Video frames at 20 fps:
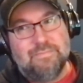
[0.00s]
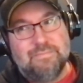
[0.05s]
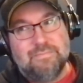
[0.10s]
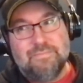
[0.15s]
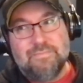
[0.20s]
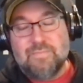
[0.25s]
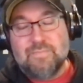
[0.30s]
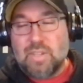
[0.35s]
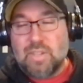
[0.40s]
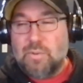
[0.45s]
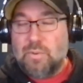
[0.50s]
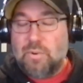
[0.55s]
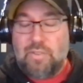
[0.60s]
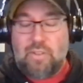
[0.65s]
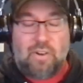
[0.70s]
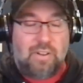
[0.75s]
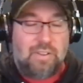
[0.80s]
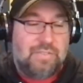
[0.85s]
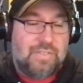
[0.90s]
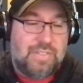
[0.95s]
Well, the Hall
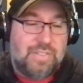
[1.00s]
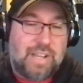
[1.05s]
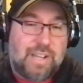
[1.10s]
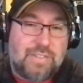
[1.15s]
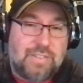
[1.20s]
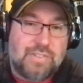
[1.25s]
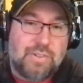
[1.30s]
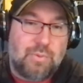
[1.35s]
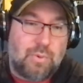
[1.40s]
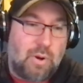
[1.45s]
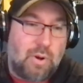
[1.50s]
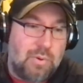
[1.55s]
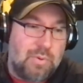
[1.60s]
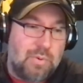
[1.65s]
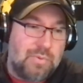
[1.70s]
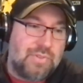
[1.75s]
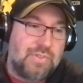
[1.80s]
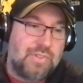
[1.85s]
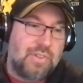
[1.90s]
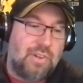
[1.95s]
of Stats
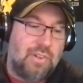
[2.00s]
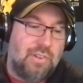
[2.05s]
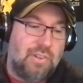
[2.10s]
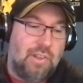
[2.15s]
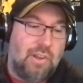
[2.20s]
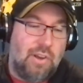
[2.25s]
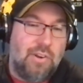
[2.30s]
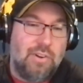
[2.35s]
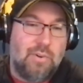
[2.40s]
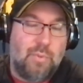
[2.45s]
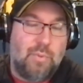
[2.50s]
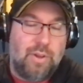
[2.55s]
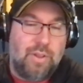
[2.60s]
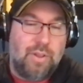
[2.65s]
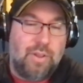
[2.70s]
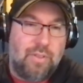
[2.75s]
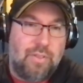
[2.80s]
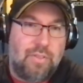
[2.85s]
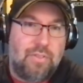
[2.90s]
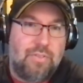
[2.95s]
grows along with
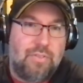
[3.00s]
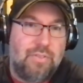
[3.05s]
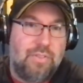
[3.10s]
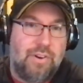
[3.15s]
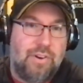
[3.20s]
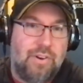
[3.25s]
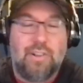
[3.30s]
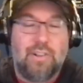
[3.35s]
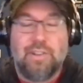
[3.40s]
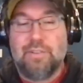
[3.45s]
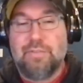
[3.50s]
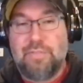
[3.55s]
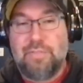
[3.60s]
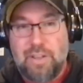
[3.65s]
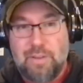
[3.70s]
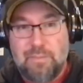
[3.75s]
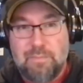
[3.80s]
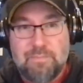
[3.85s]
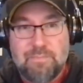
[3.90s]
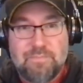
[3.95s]
the Hall of
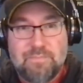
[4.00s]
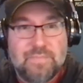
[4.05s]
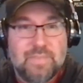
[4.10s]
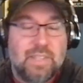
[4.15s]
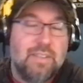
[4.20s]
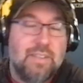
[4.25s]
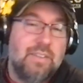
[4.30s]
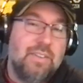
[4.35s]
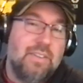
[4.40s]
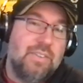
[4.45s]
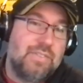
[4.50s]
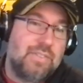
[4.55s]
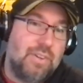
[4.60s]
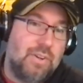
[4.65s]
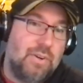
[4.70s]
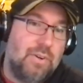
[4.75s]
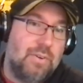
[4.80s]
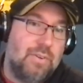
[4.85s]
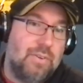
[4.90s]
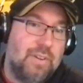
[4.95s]
Fame.
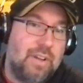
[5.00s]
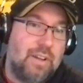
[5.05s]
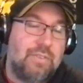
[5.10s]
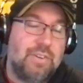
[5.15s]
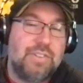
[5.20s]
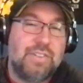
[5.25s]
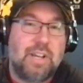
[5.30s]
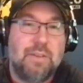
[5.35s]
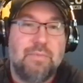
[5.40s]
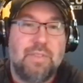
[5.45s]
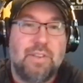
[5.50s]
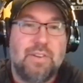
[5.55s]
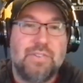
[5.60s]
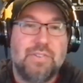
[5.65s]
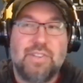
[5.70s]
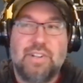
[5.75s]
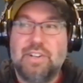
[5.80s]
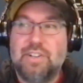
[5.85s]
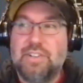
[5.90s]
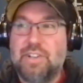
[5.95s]
So every time there's an
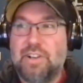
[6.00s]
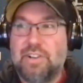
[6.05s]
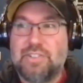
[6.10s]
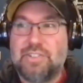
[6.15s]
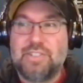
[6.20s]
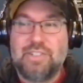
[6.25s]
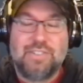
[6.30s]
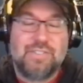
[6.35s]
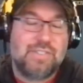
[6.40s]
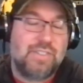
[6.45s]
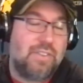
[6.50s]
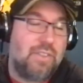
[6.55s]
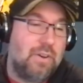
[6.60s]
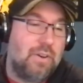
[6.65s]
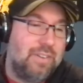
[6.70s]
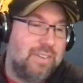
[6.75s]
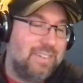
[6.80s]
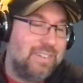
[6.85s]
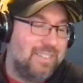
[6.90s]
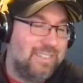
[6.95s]
induction, so the
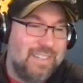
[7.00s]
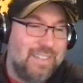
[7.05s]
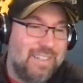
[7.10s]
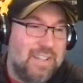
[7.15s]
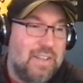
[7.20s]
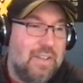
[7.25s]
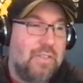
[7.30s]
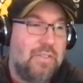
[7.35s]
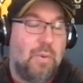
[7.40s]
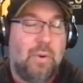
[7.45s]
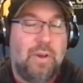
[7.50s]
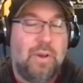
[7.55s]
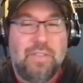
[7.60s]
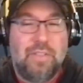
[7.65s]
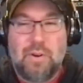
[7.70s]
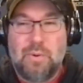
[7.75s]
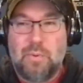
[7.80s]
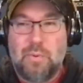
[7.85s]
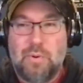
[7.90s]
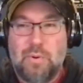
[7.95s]
the way that it
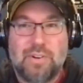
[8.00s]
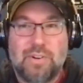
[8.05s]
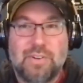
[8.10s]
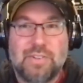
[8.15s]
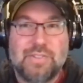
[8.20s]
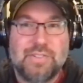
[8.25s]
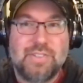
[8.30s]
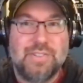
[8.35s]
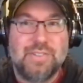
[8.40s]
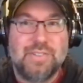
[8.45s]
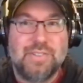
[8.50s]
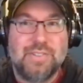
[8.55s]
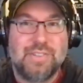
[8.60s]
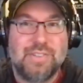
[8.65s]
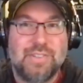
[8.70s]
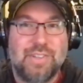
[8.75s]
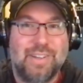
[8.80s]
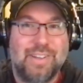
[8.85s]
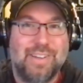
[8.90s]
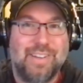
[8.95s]
works is
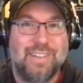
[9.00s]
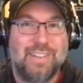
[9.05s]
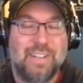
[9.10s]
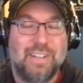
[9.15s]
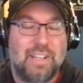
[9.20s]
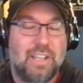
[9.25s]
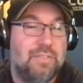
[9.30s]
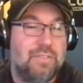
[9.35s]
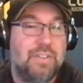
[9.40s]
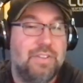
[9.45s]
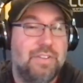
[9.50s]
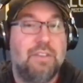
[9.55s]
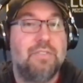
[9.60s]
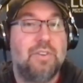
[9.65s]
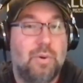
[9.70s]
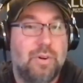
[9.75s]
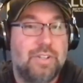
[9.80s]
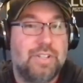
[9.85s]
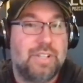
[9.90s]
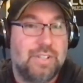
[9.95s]
uh, like if David
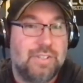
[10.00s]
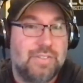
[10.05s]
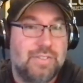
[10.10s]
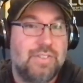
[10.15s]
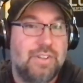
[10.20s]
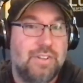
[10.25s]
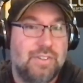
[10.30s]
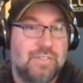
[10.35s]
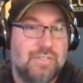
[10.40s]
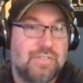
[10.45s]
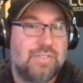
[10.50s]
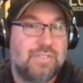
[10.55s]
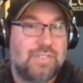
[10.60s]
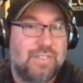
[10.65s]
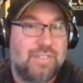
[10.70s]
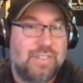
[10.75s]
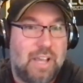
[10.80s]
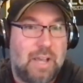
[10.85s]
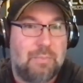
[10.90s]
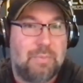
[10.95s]
Ortiz does
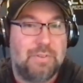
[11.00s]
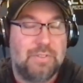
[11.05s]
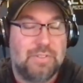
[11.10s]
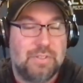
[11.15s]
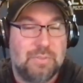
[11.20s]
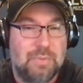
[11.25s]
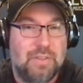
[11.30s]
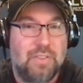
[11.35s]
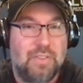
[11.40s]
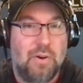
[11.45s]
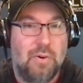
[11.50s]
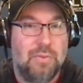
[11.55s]
happen to be the only